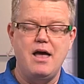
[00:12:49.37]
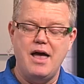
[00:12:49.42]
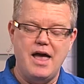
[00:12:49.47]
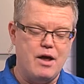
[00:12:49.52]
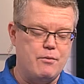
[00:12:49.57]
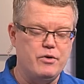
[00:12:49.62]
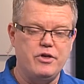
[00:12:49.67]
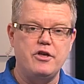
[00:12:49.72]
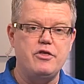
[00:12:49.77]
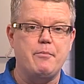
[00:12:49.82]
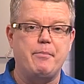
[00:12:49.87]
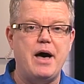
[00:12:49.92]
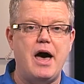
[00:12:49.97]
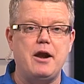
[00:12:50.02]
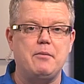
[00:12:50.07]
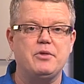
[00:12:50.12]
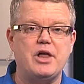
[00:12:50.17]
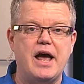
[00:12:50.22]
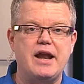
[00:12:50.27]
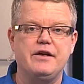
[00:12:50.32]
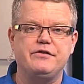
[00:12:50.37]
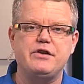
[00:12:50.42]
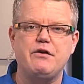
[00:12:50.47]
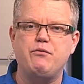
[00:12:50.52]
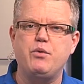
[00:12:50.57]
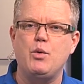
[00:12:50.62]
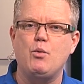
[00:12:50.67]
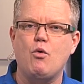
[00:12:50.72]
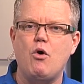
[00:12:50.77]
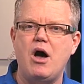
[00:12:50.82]
And really, the bottom line is
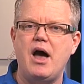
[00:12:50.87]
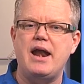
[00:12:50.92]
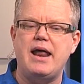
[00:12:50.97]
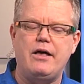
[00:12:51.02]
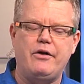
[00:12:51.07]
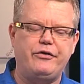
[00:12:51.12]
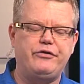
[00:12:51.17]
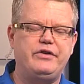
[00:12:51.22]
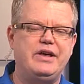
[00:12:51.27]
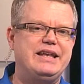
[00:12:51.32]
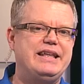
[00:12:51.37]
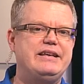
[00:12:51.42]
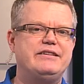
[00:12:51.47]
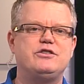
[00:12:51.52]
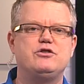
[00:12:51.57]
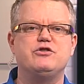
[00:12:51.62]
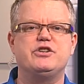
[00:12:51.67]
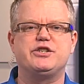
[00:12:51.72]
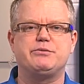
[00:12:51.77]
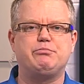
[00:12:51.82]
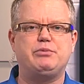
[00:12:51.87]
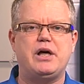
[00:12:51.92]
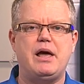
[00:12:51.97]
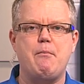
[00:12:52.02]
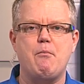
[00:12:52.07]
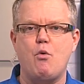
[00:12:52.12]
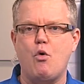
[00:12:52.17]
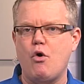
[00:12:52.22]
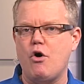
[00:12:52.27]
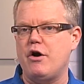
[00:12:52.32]
if we want LCDs to display
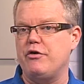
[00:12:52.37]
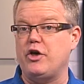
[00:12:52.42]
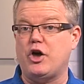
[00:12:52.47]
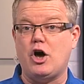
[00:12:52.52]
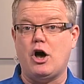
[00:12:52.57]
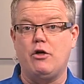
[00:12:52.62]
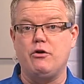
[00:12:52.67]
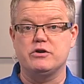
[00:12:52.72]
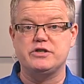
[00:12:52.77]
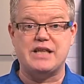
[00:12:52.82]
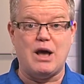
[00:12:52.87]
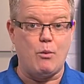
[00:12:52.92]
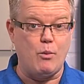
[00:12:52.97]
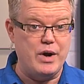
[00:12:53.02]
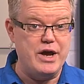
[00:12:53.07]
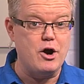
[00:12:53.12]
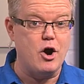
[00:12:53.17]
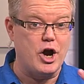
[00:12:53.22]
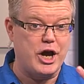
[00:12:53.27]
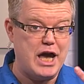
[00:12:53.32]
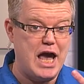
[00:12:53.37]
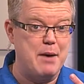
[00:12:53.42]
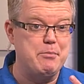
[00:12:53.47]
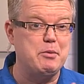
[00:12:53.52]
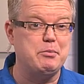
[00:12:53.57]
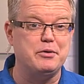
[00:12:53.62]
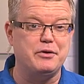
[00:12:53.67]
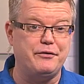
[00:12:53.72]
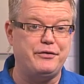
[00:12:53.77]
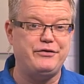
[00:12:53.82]
more of the colors that we are
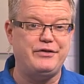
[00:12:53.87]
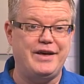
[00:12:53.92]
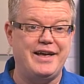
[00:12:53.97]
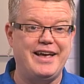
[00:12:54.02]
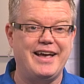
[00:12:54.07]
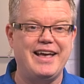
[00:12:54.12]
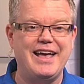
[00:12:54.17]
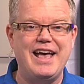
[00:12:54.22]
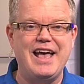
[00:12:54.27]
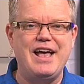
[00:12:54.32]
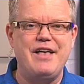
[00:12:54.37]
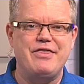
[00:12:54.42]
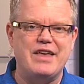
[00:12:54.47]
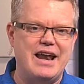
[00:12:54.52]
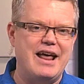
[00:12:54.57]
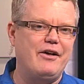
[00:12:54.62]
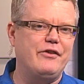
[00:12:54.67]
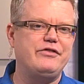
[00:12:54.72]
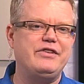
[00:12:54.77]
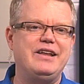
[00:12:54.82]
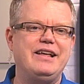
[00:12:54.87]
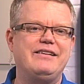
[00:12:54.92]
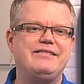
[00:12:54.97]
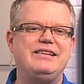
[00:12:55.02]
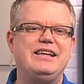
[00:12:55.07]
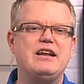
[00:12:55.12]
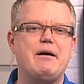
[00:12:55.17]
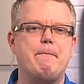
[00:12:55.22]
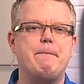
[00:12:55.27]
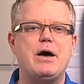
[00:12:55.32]
capable of seeing, then LCDs
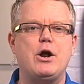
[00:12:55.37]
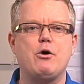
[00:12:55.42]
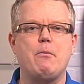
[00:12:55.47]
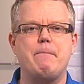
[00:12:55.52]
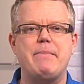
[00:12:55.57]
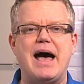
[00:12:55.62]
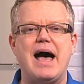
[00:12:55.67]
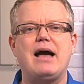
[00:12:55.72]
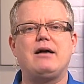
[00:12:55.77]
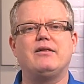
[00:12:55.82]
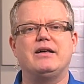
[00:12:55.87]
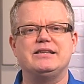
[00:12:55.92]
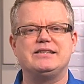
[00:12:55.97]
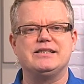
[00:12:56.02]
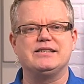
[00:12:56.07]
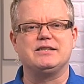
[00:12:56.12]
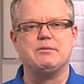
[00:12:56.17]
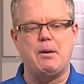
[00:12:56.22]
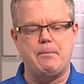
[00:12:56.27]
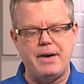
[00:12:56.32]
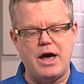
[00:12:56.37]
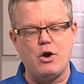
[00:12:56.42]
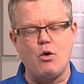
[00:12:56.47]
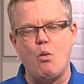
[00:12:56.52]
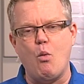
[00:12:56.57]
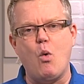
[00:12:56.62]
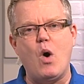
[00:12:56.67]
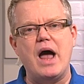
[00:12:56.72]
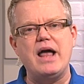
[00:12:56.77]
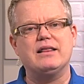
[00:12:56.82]
need a better backlight system, a better
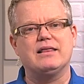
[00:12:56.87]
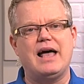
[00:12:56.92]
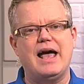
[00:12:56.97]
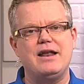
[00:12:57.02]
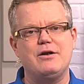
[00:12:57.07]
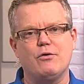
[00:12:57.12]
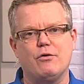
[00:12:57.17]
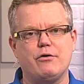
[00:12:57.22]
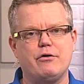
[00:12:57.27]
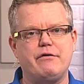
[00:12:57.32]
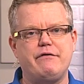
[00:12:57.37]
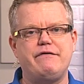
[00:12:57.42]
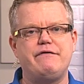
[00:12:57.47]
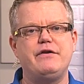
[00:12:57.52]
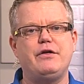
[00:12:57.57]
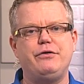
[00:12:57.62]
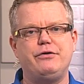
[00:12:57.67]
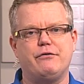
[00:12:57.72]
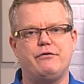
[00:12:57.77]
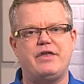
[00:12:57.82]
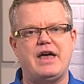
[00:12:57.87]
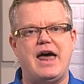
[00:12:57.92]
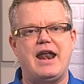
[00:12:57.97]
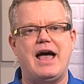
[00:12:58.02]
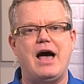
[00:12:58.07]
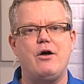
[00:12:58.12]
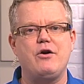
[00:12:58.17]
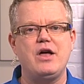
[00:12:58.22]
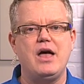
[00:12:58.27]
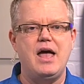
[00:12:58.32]
white light in order to filter that
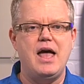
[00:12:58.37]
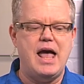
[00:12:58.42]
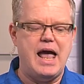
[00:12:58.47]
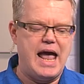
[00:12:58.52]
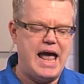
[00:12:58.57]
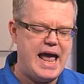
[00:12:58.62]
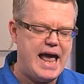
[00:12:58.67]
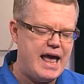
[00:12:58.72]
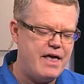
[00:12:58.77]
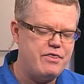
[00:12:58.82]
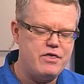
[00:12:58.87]
out. Mm -hmm.